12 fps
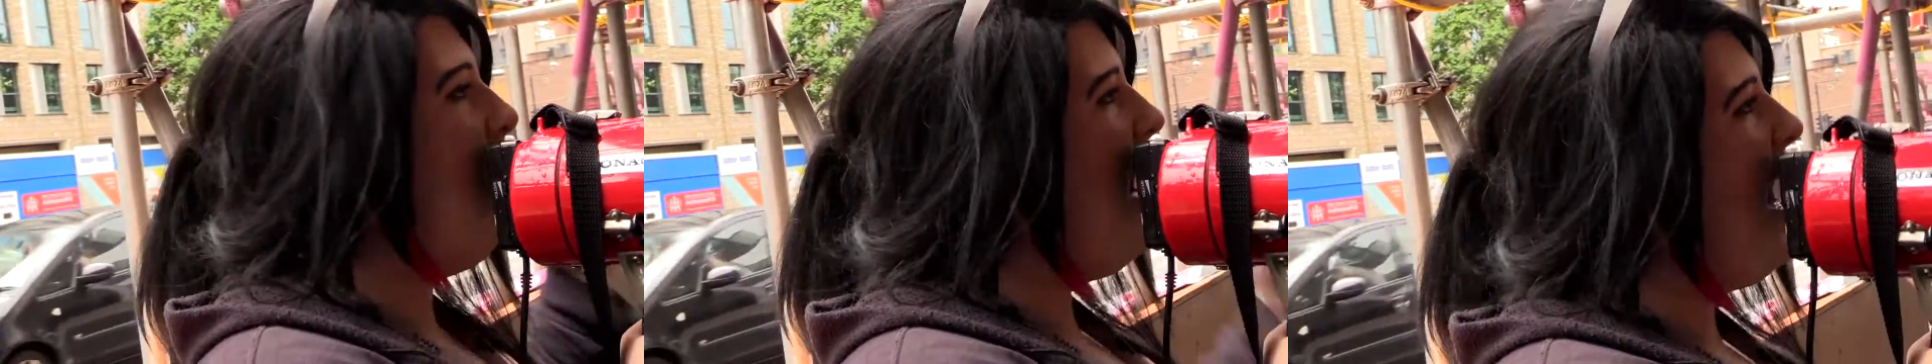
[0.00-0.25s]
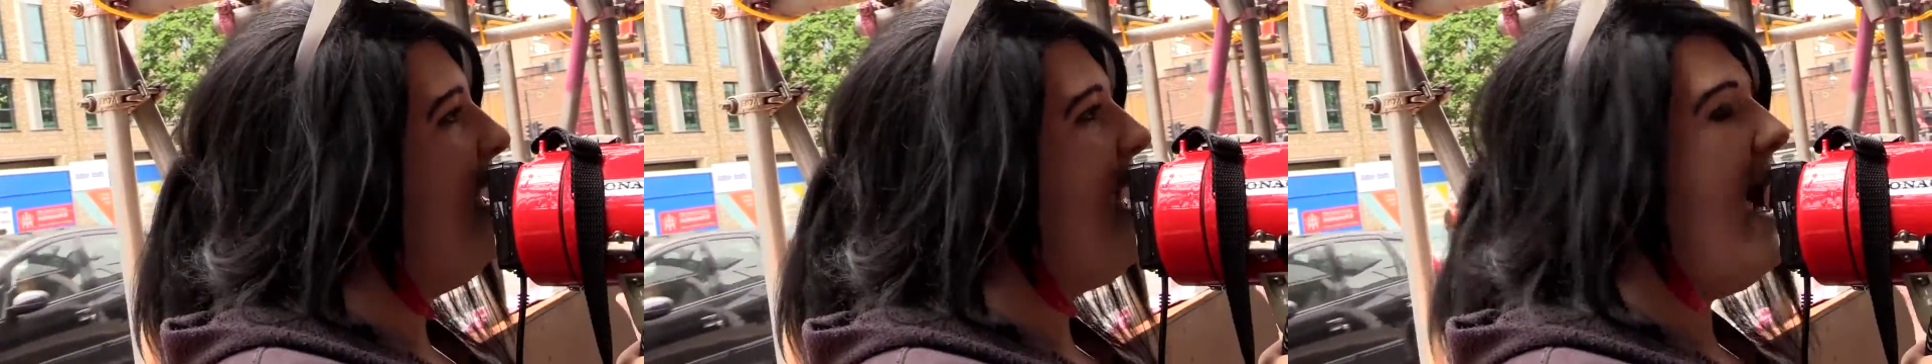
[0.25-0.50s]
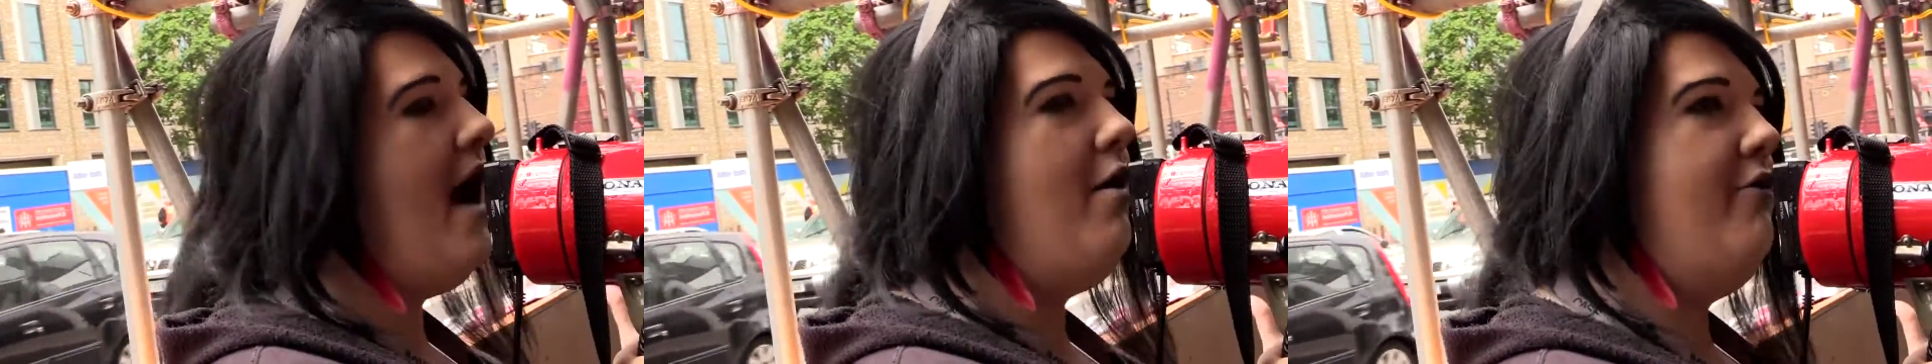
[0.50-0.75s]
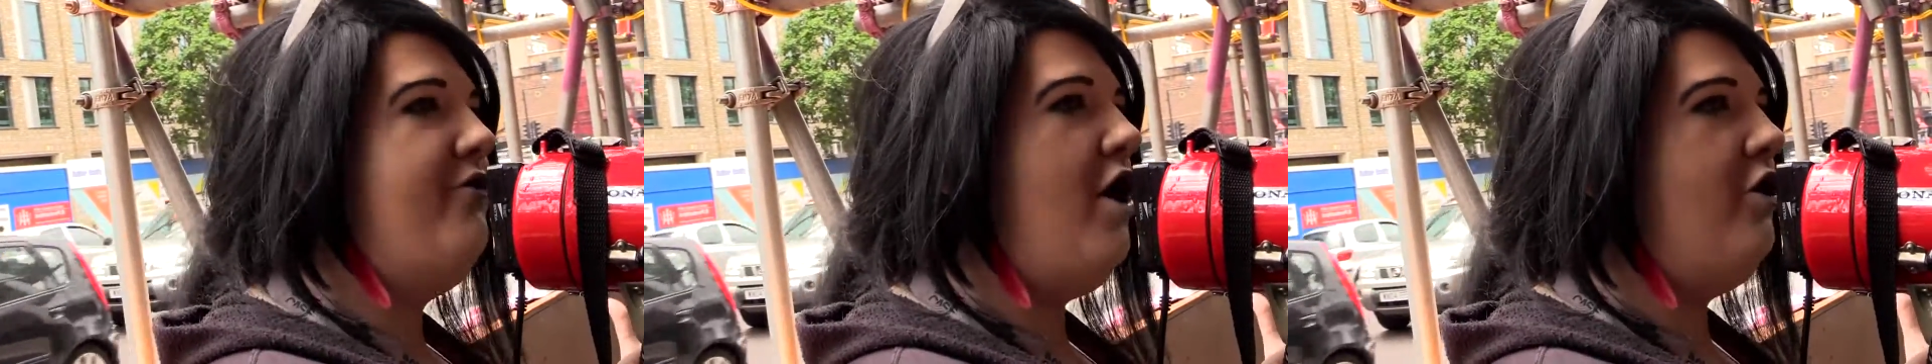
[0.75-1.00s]
Mark
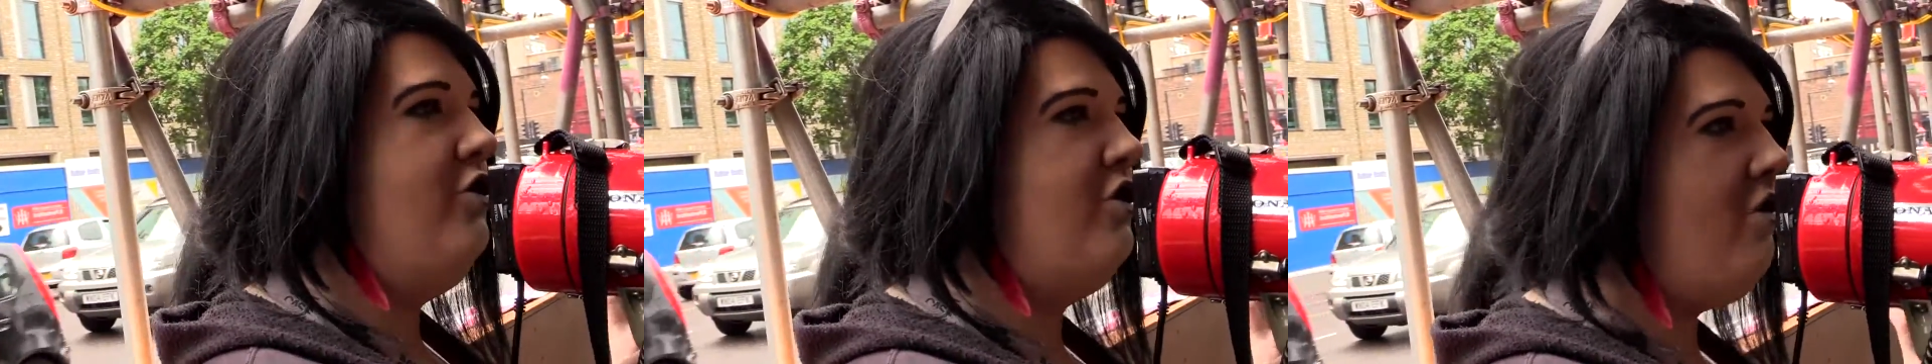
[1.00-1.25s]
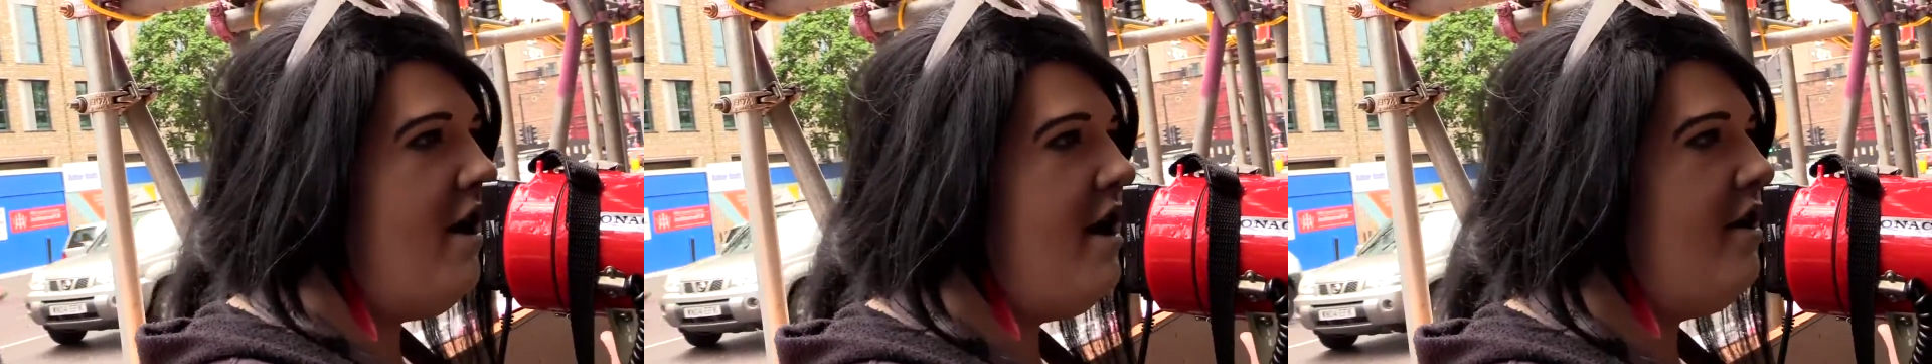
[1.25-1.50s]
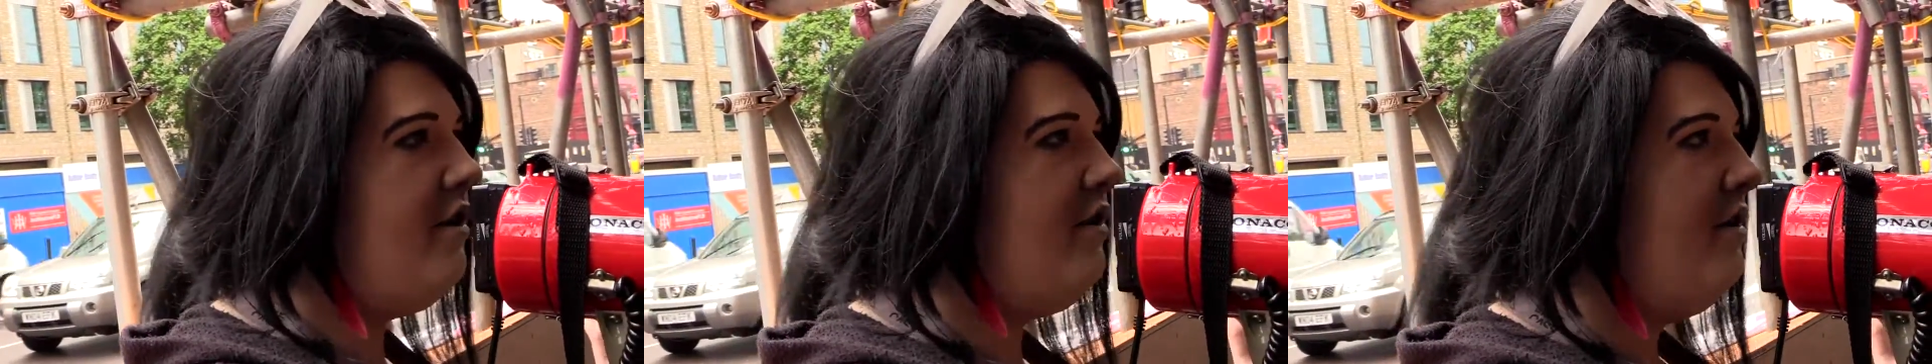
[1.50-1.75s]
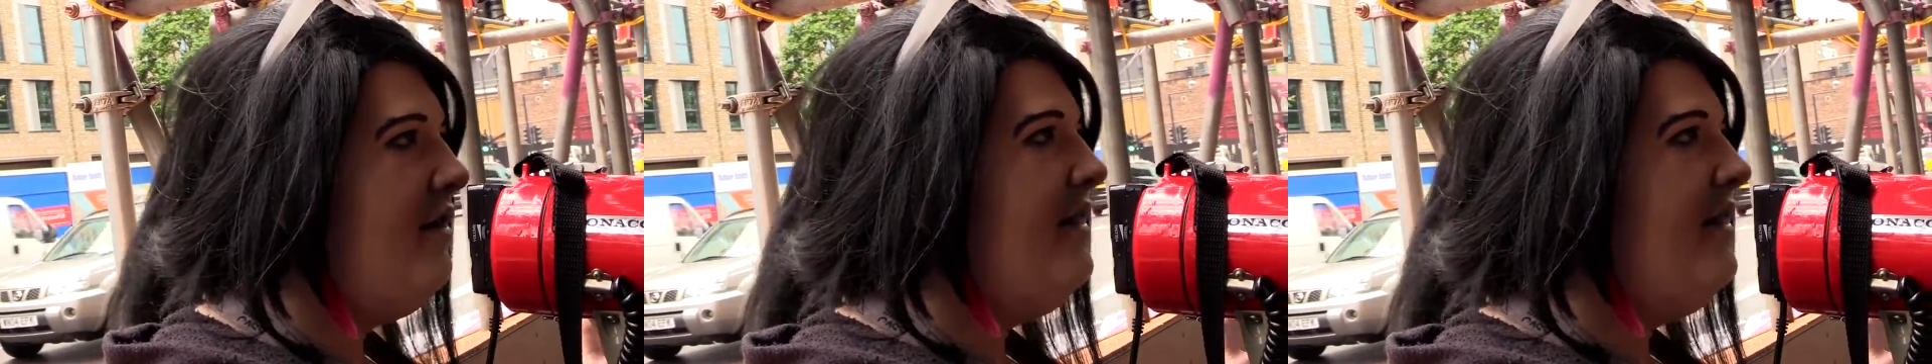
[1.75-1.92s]
out of control.